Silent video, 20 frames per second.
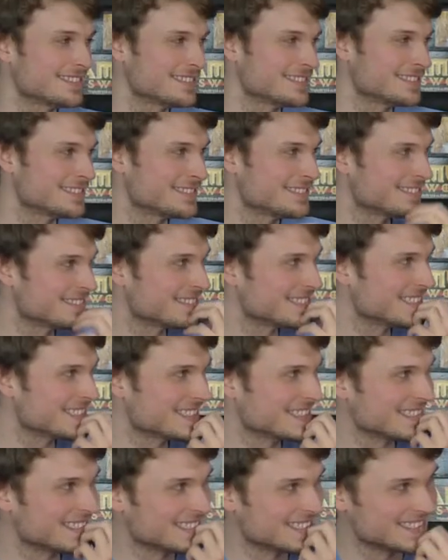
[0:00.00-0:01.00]

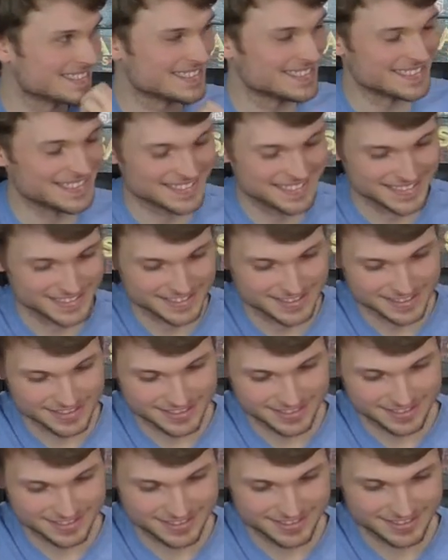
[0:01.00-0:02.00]

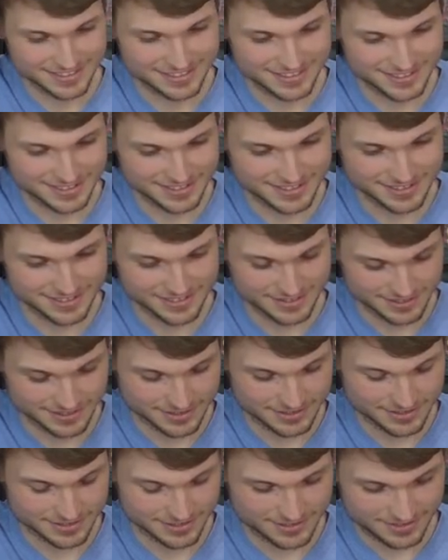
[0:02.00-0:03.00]

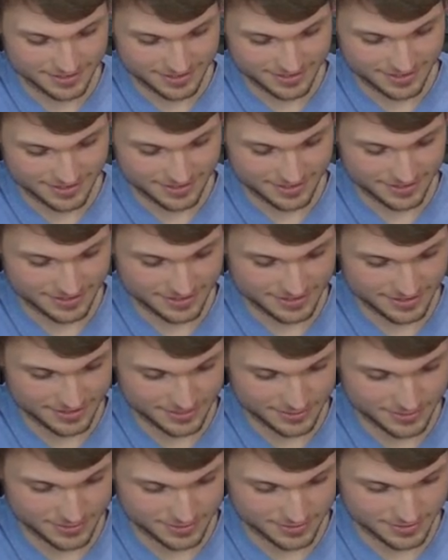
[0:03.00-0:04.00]

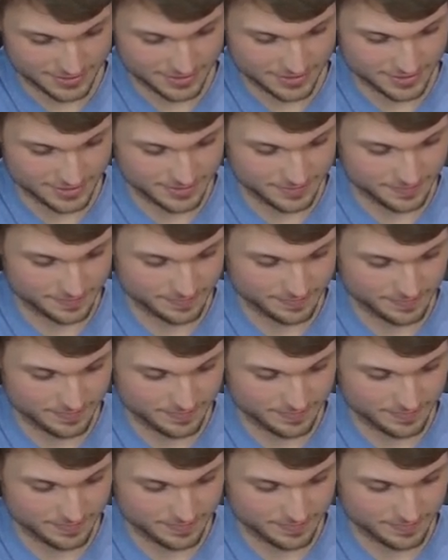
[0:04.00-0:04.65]
(not speaking)